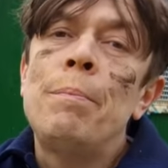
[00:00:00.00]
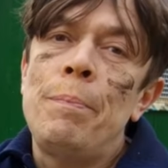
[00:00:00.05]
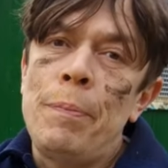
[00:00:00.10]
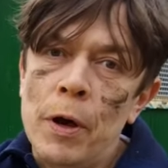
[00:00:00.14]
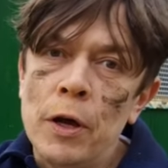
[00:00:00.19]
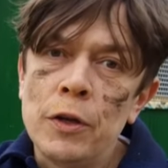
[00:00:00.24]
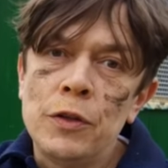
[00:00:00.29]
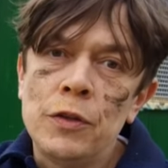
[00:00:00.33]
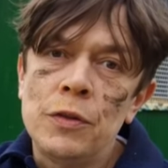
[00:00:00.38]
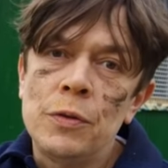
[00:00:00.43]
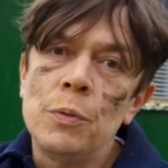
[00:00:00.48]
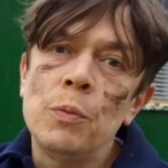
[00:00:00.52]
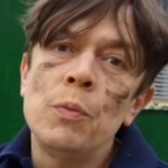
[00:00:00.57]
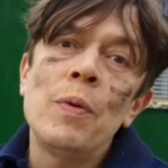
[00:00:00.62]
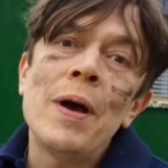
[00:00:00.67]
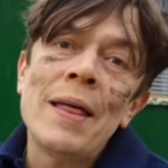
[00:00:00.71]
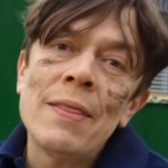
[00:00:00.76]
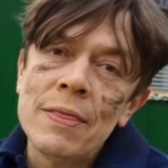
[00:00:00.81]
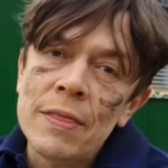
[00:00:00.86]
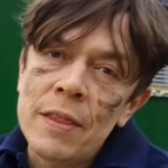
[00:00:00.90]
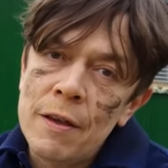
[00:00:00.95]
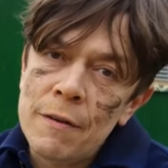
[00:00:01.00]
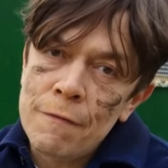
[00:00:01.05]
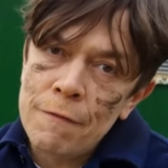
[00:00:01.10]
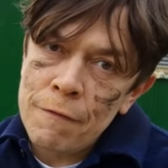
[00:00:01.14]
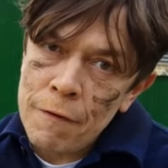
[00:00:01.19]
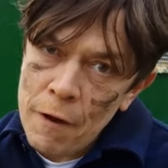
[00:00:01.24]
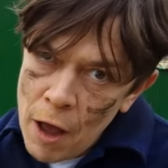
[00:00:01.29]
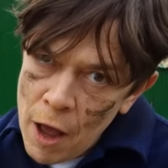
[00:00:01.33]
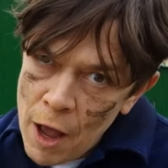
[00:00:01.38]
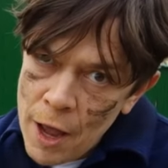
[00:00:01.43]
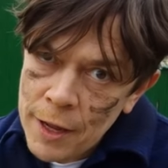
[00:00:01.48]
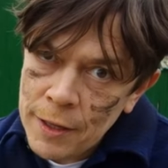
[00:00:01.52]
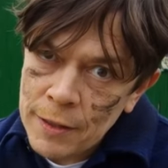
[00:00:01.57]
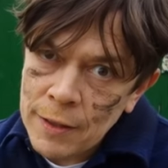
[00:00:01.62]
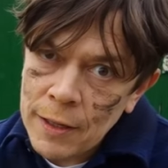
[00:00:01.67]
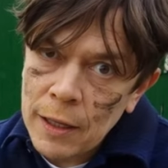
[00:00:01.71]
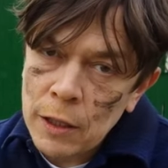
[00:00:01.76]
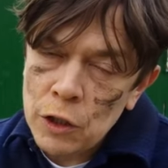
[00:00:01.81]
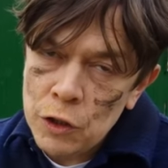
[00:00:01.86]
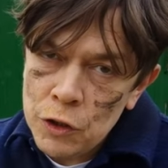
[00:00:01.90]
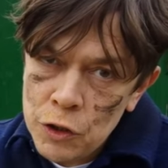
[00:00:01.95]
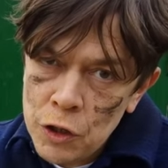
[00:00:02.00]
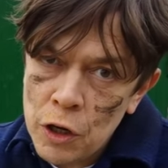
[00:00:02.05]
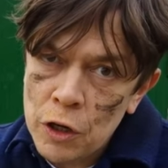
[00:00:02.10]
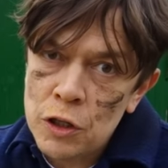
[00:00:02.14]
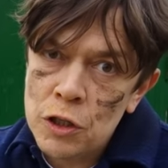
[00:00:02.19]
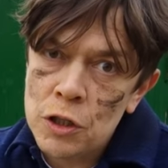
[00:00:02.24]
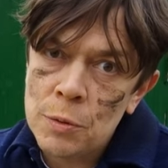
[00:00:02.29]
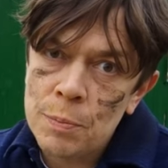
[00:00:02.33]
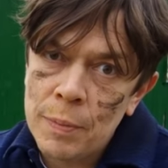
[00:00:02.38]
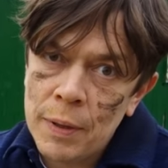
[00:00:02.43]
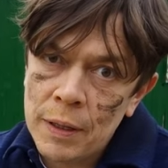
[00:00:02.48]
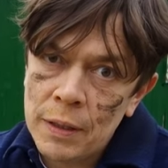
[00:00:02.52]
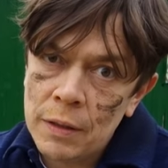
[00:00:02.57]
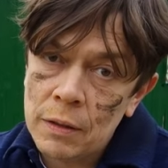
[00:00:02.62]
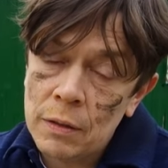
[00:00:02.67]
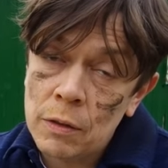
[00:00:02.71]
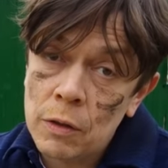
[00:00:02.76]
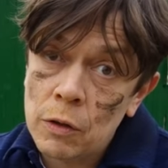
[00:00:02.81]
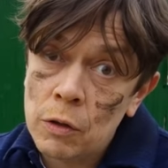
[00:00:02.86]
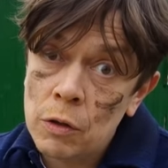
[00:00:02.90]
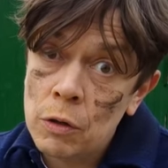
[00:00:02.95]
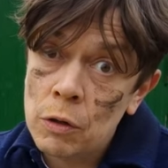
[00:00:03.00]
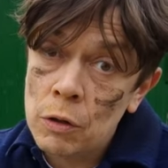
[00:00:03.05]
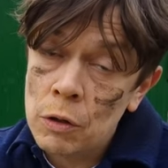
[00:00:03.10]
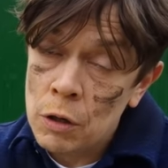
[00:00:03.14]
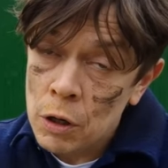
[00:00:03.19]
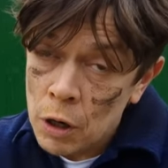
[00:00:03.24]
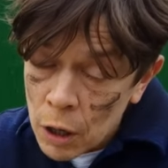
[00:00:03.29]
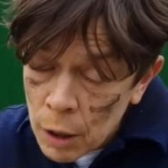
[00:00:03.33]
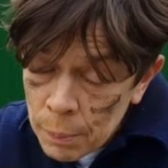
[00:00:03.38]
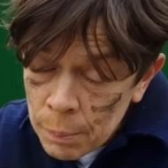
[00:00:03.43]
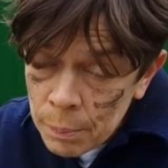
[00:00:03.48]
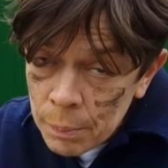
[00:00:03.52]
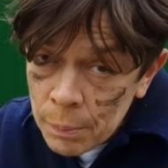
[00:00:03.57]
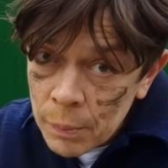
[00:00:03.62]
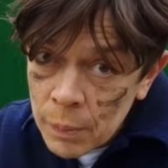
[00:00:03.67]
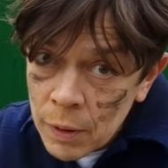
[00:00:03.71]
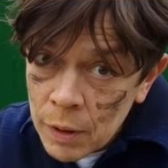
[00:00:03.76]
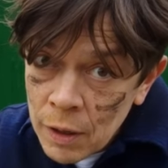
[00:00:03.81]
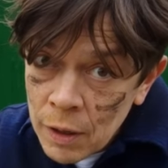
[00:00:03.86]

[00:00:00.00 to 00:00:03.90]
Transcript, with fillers: But when the final judgment come,